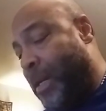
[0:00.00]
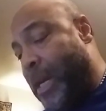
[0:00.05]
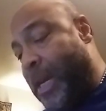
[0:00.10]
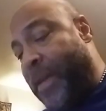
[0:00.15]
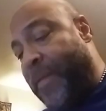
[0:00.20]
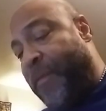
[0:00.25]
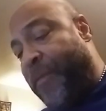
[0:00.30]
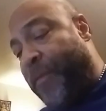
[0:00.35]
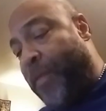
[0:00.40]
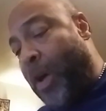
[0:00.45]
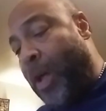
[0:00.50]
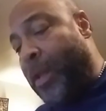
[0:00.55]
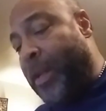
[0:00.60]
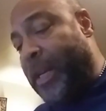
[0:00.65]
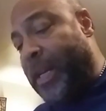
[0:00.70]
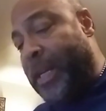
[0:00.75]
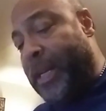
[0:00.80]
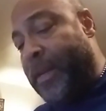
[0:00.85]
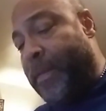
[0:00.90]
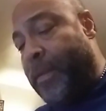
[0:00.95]
and
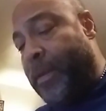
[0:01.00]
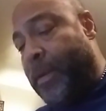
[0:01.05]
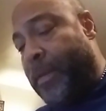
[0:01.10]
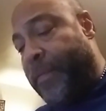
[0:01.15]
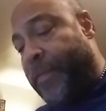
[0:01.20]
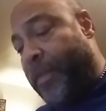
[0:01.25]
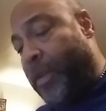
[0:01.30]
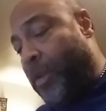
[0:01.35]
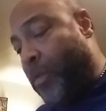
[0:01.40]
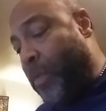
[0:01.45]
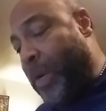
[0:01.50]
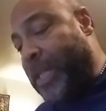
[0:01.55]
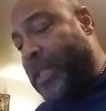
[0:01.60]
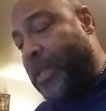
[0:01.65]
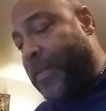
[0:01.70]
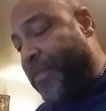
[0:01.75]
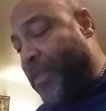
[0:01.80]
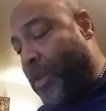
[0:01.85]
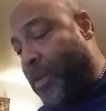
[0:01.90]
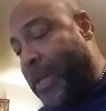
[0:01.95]
following it for the rest
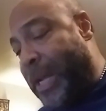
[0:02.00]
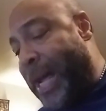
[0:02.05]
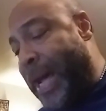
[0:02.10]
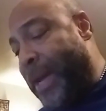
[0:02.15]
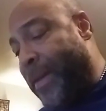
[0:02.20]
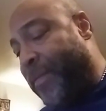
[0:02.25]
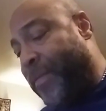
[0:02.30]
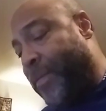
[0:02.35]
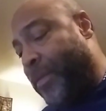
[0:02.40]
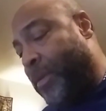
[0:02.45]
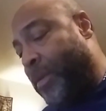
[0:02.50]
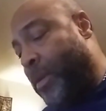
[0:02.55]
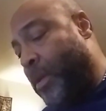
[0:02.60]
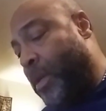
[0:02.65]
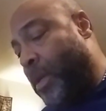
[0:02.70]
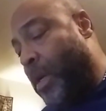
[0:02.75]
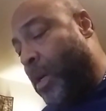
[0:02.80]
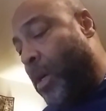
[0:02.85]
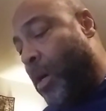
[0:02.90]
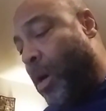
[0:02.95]
of your life
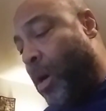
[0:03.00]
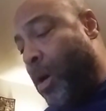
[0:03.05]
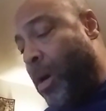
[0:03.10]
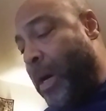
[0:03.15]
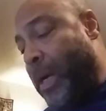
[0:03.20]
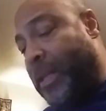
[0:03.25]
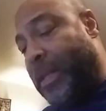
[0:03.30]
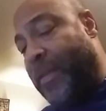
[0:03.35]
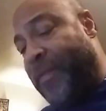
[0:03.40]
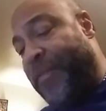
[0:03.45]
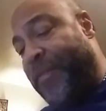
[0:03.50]
or at the